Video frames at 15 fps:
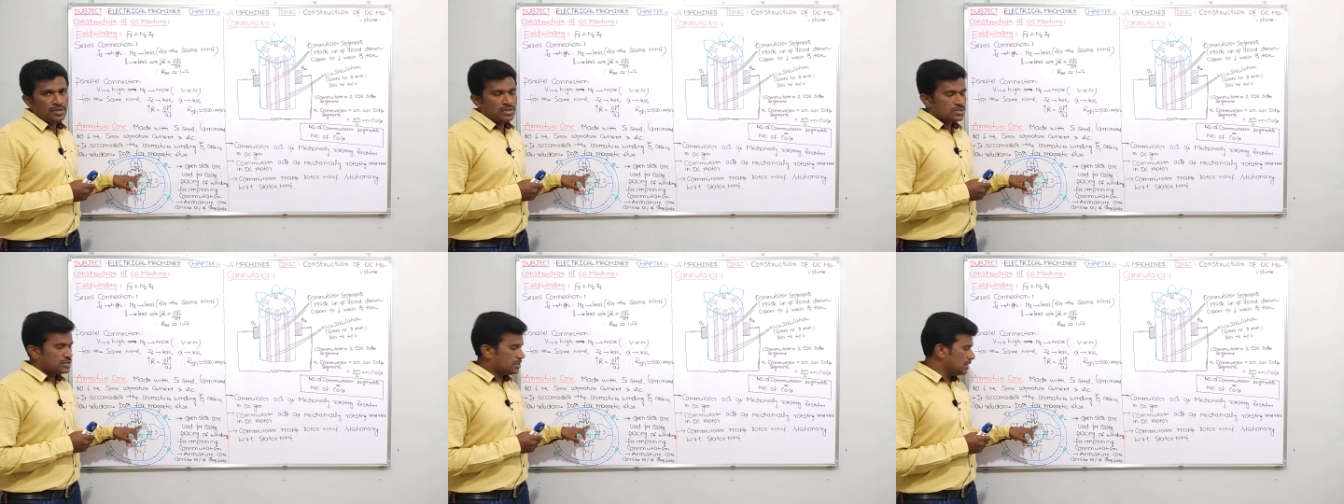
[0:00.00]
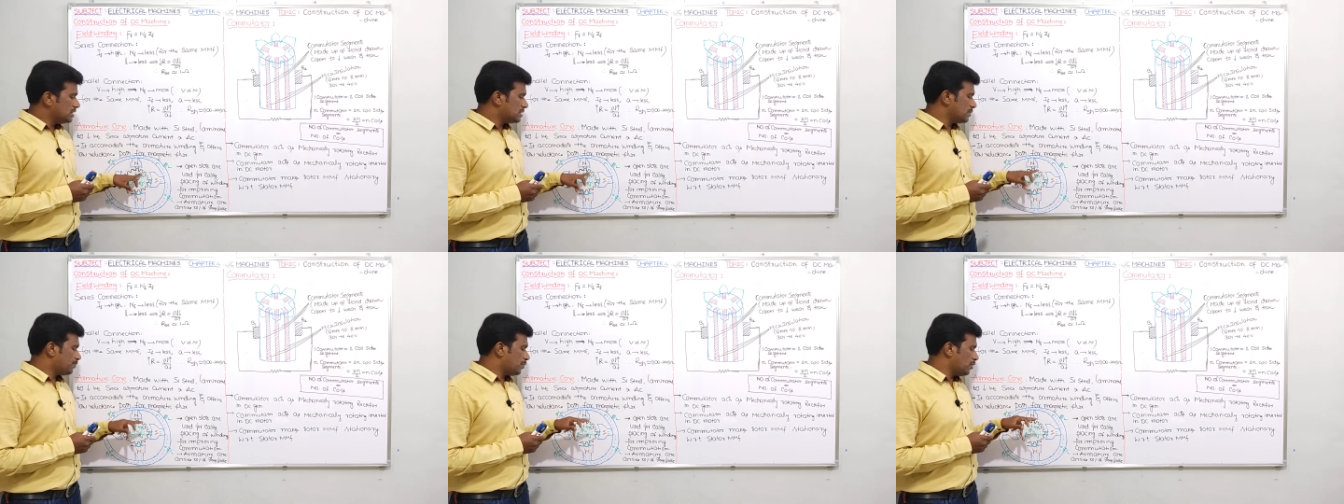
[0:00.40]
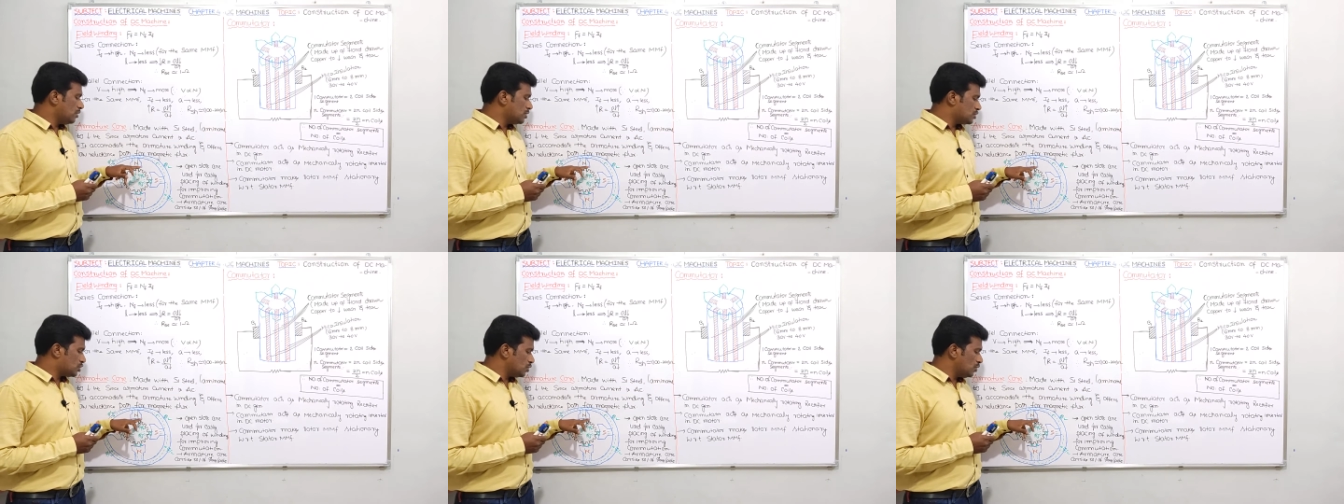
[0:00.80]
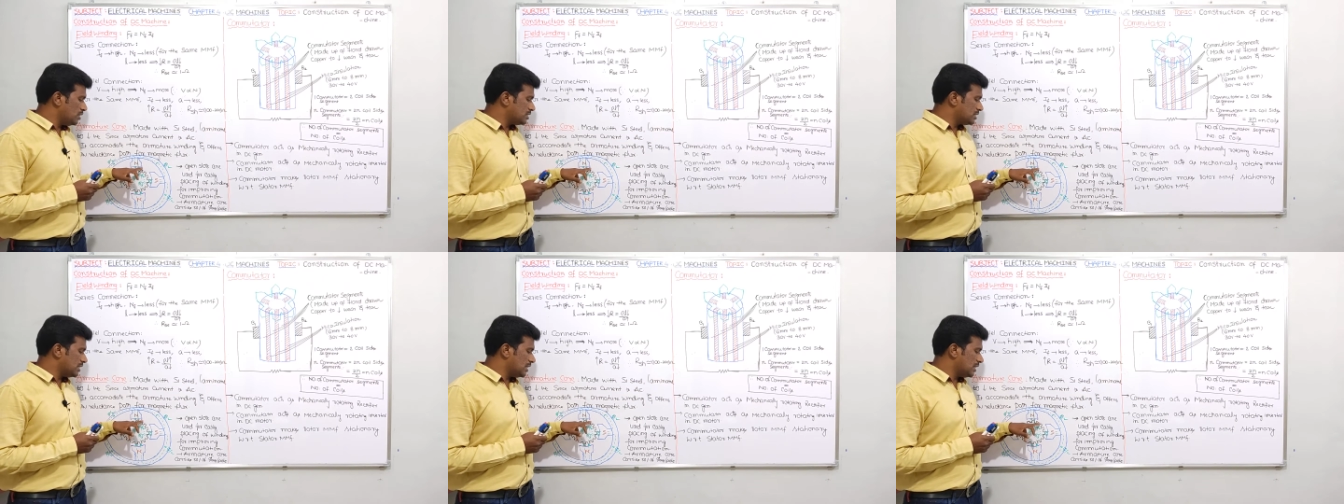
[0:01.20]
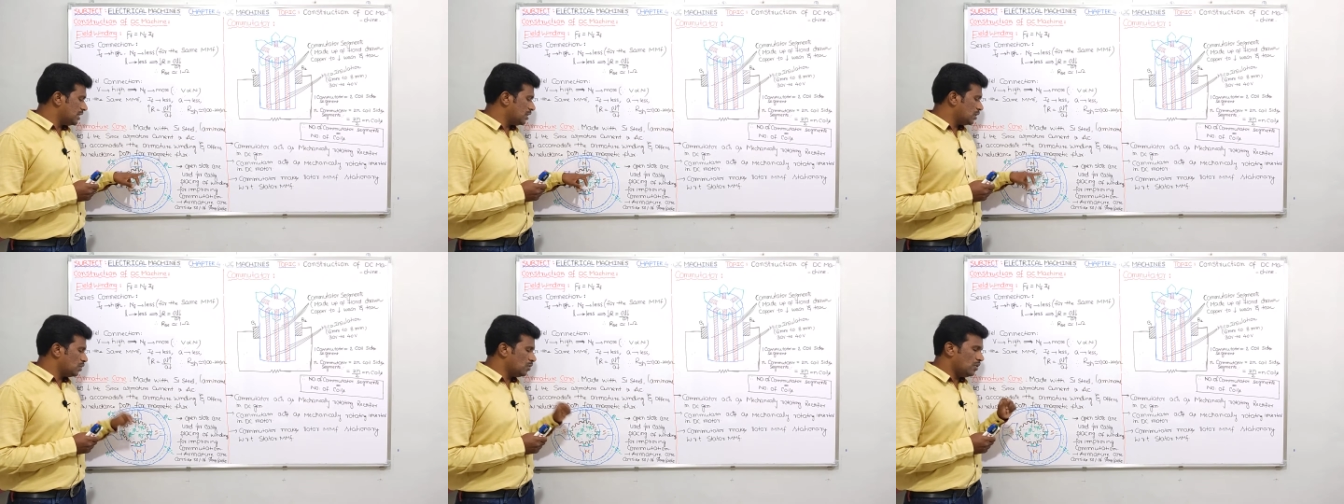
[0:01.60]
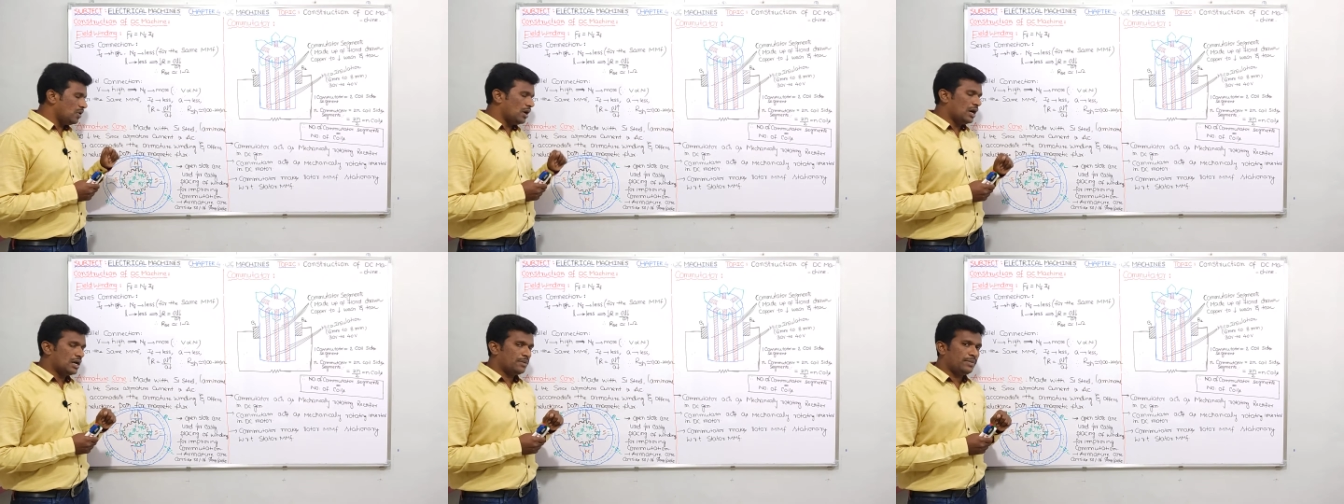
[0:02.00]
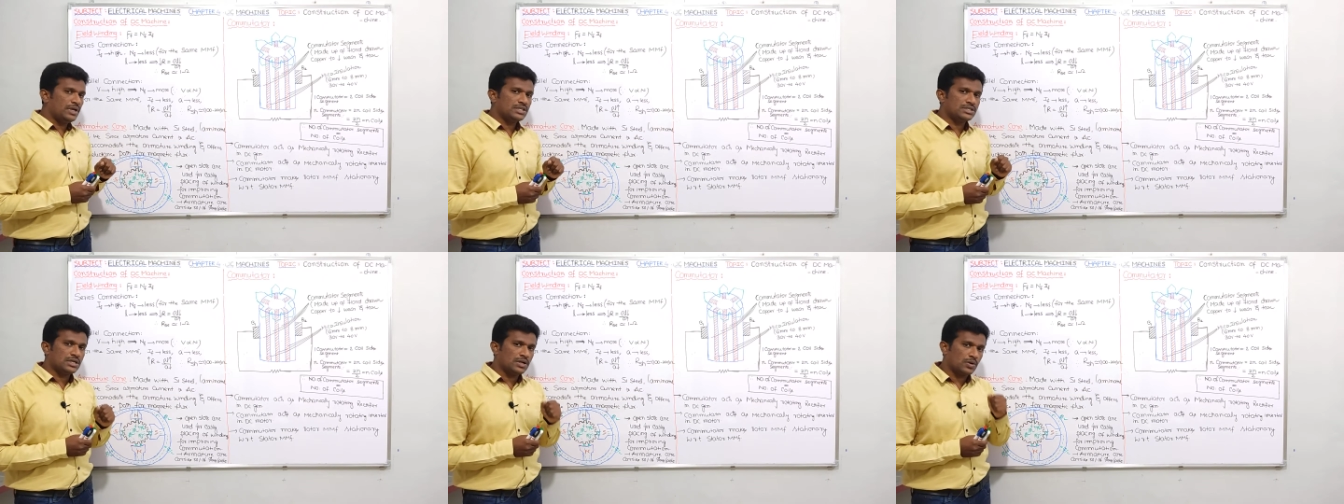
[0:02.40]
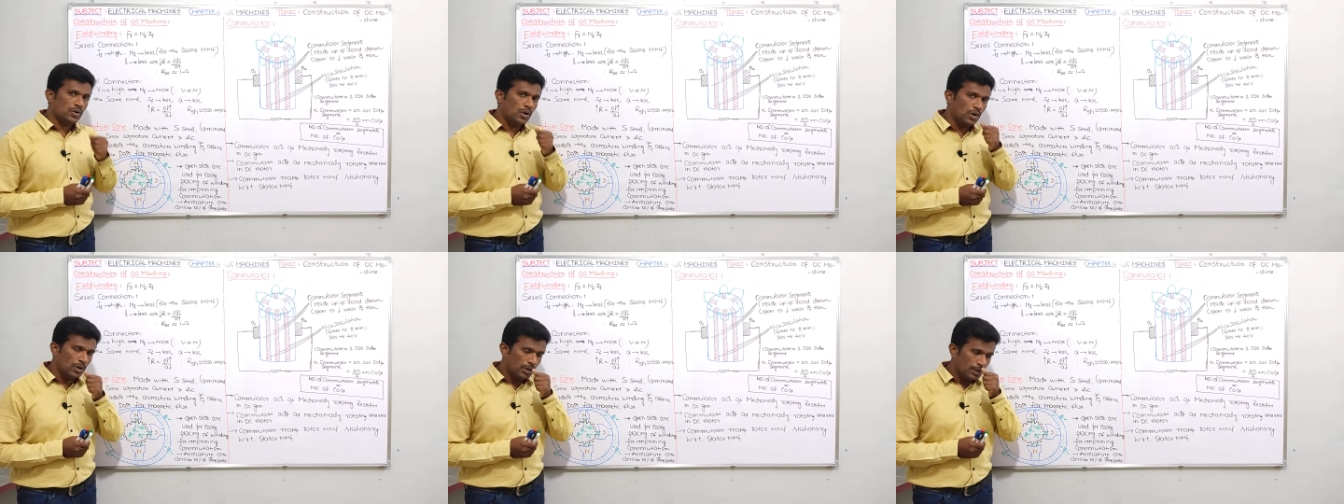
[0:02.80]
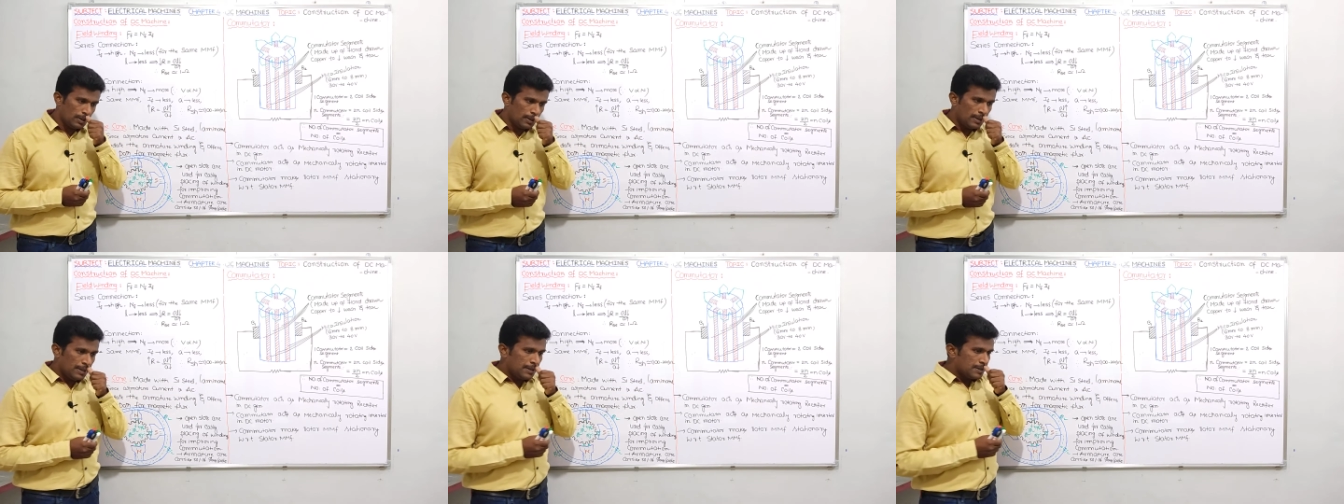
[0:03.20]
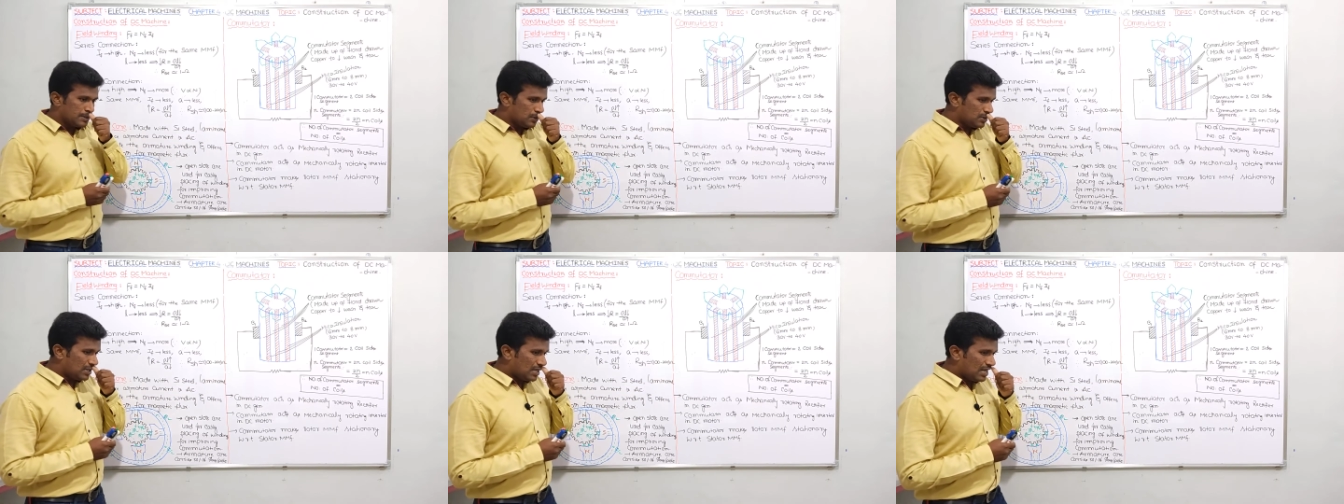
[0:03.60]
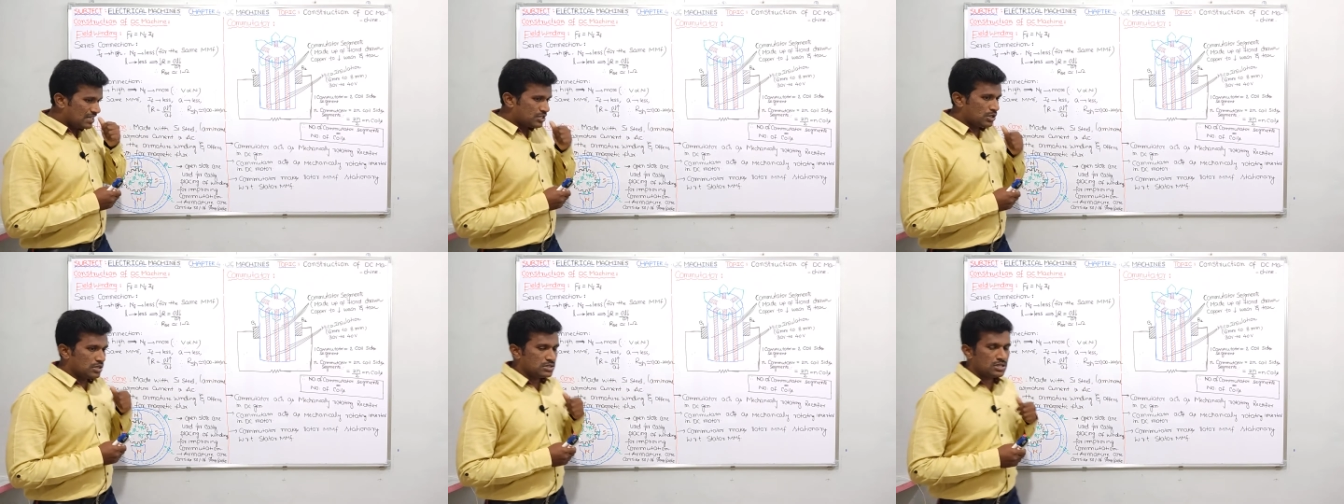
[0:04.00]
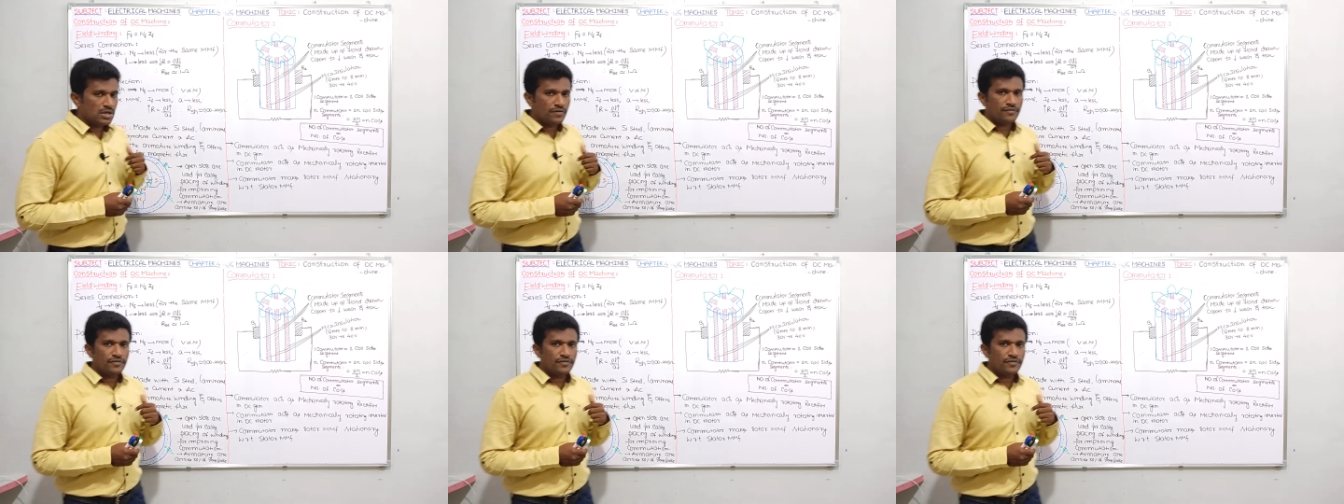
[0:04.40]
Since pole shoe is nearer to armature core, so there are chances of